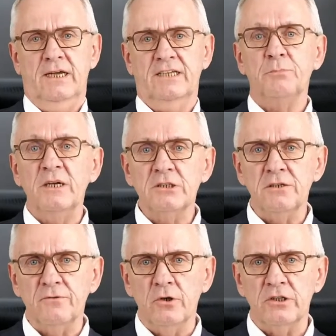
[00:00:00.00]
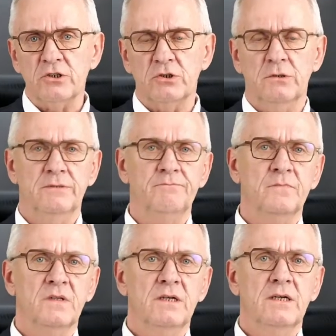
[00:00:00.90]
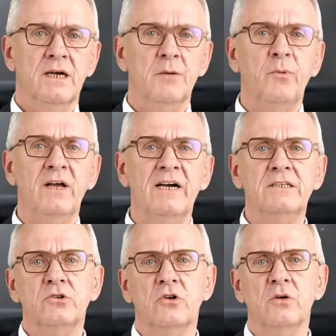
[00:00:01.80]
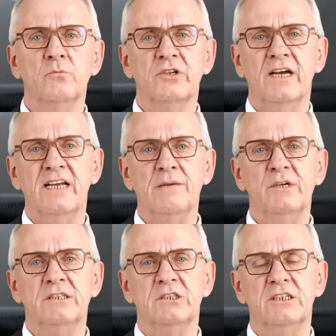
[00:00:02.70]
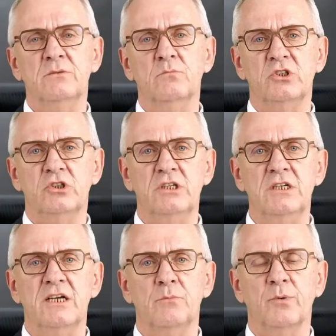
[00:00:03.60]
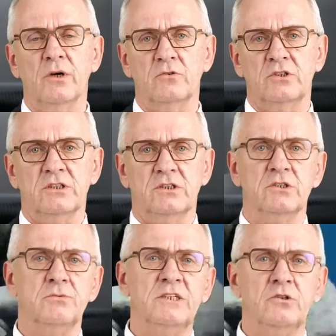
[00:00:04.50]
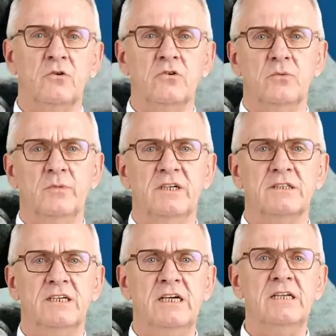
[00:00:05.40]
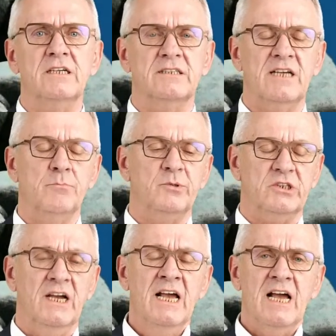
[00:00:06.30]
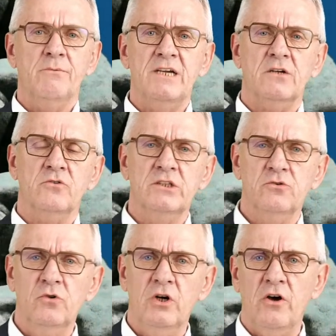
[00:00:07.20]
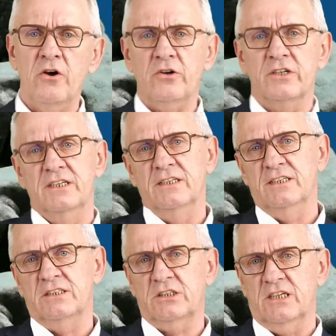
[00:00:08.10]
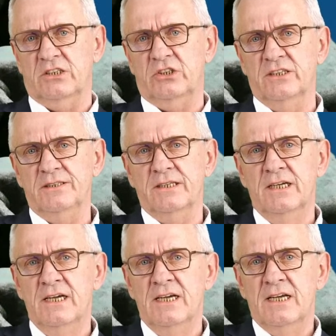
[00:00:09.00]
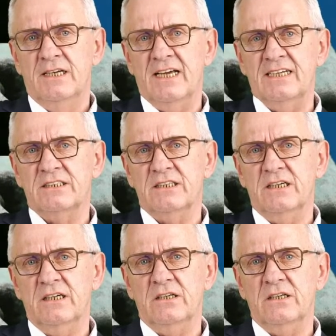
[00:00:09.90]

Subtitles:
expensive words, applied thermodynamics in machining processes. We talk about heat and temperature. And we are going to learn in this session that